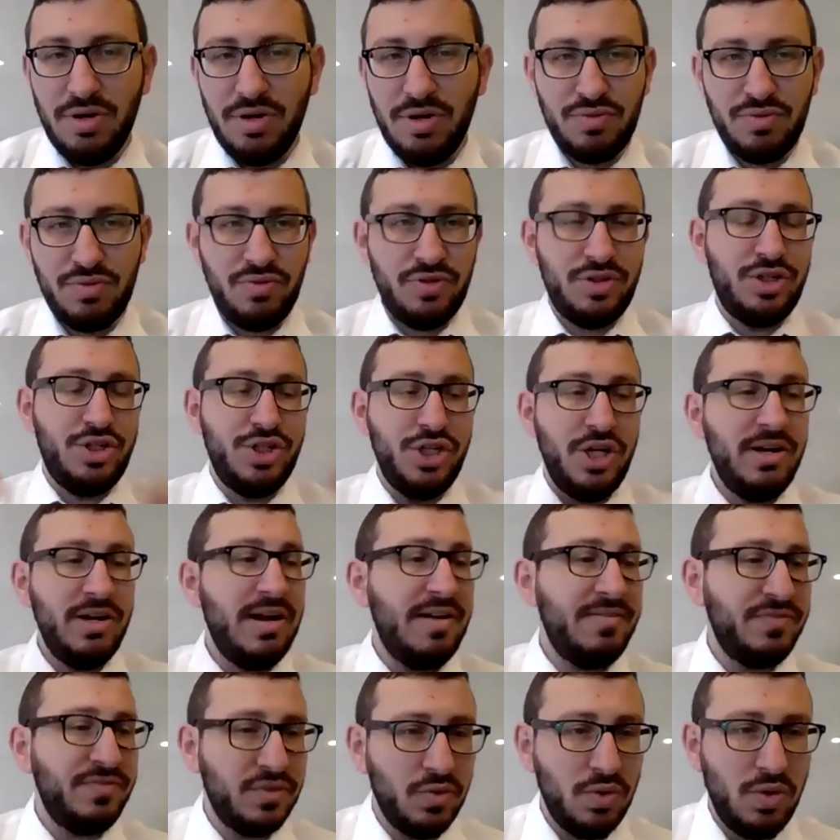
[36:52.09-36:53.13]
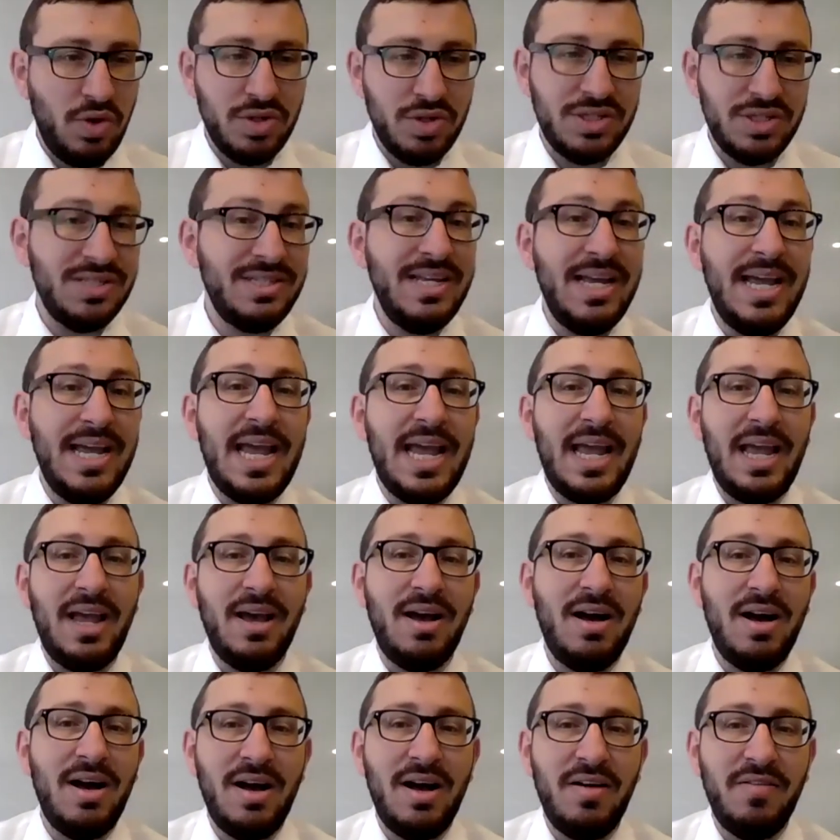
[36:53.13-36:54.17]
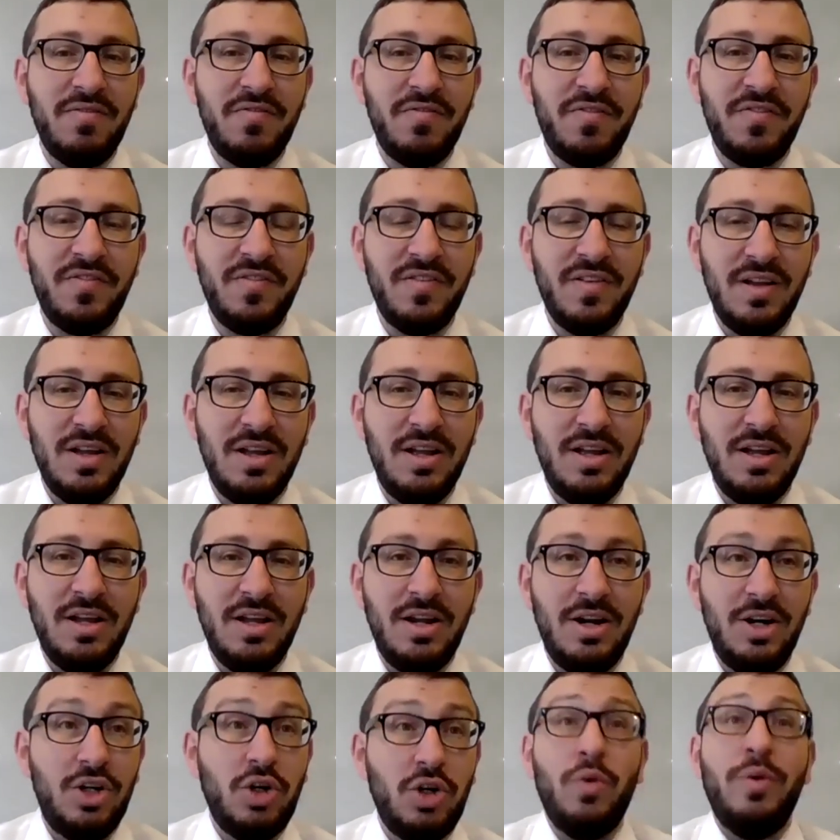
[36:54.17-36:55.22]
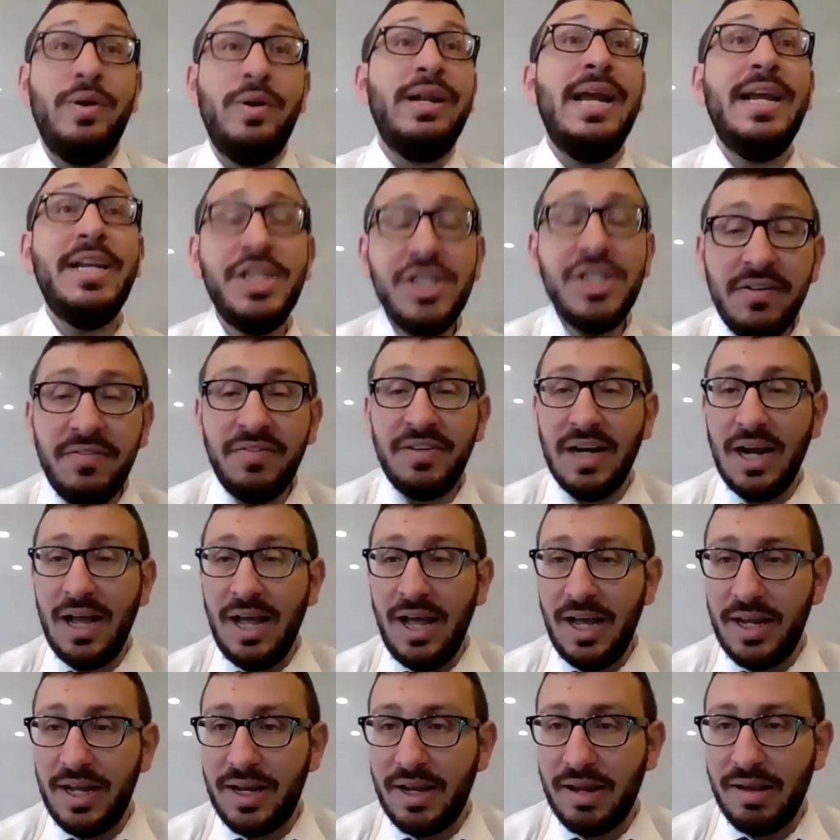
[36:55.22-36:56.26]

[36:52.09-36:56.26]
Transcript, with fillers: Because Rosh Hashanah, after all, is the day of coronation of God.